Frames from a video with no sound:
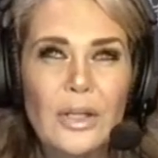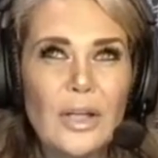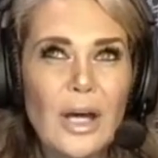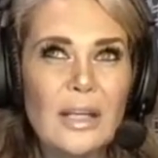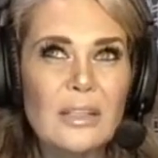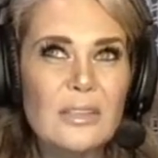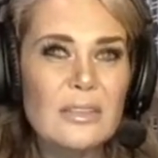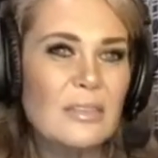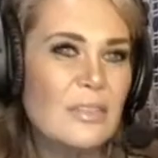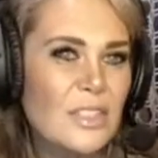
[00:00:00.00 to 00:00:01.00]
not
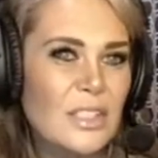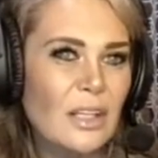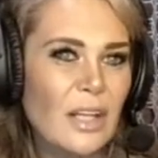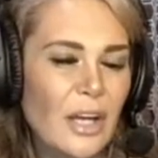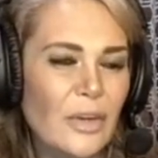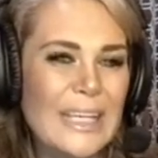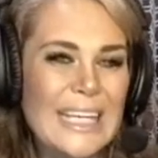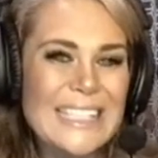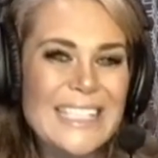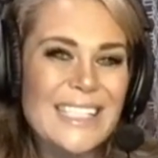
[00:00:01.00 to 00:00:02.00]
still hungry,
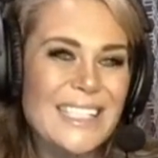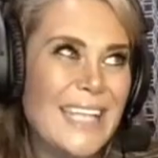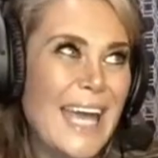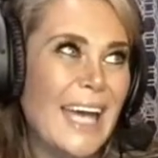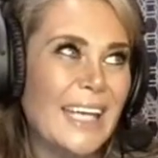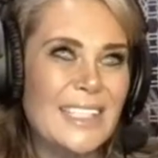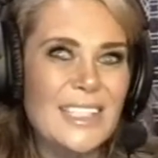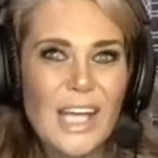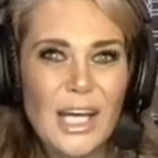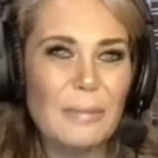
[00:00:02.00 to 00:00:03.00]
it's a snack. It's
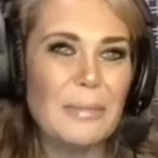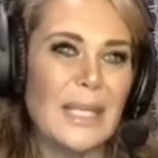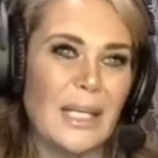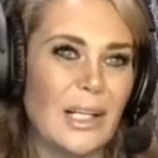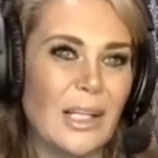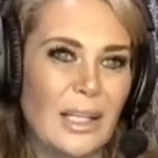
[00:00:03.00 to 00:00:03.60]
not a meal.